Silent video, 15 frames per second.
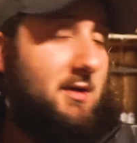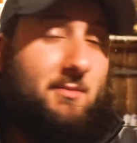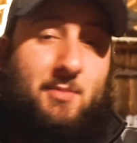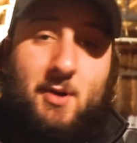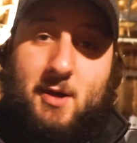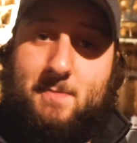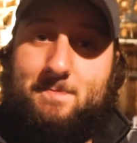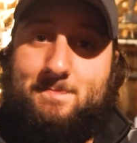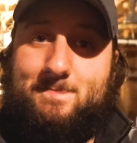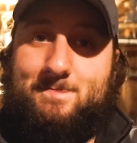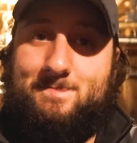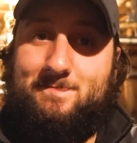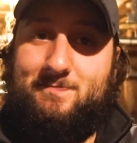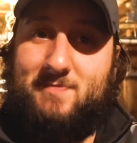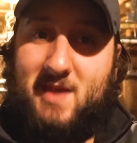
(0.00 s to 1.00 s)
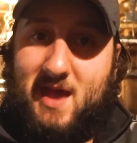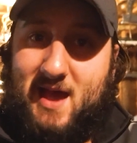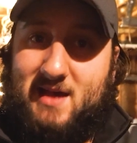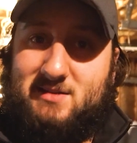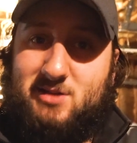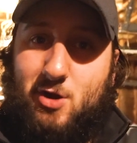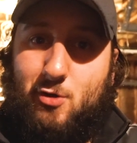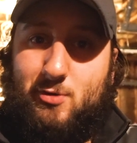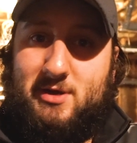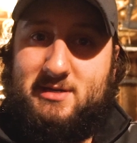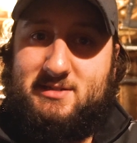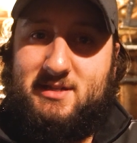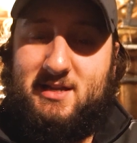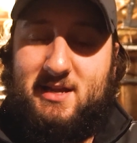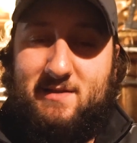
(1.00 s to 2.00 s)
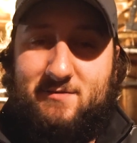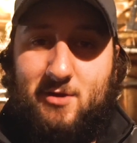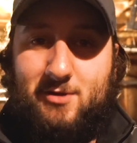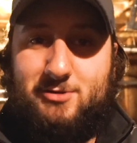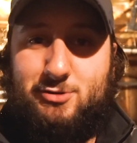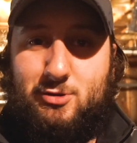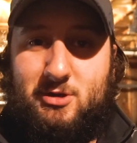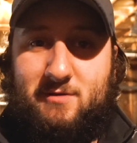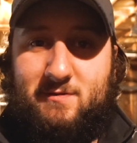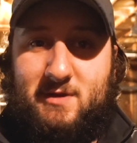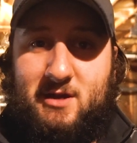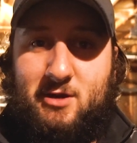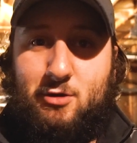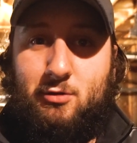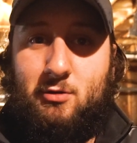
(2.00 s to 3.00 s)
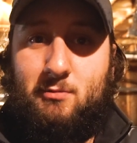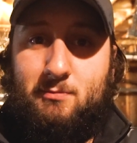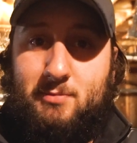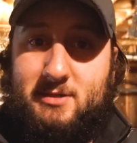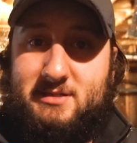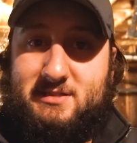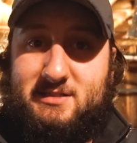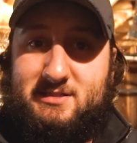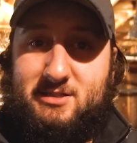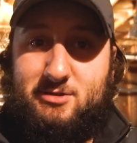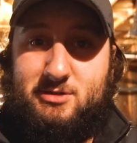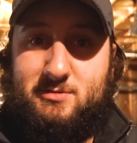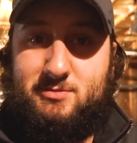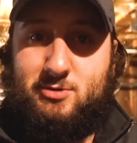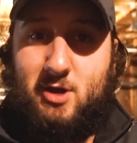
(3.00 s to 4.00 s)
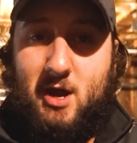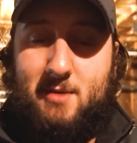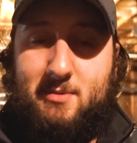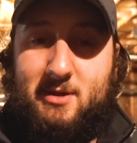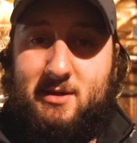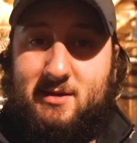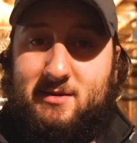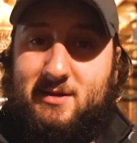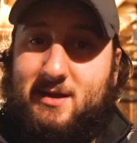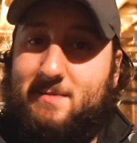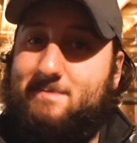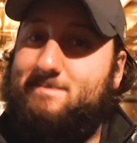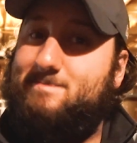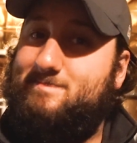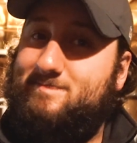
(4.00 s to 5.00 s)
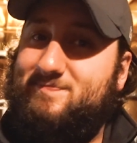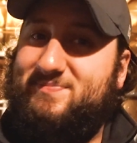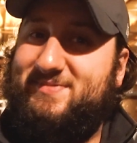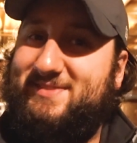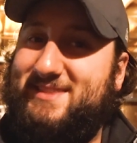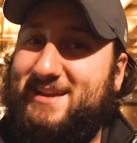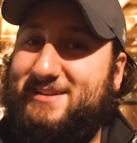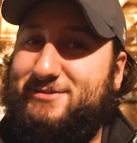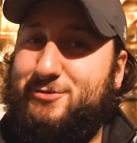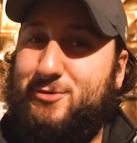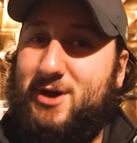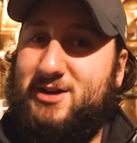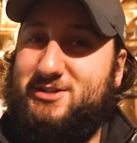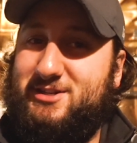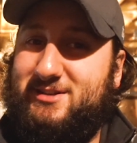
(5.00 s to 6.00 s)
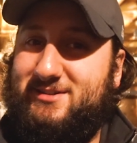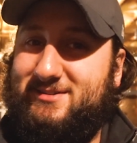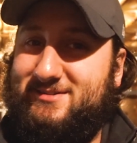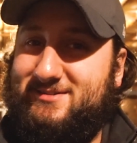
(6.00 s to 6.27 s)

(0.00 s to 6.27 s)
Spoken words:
But as always, if y'all enjoyed the video, please consider subscribing and thanks for watching.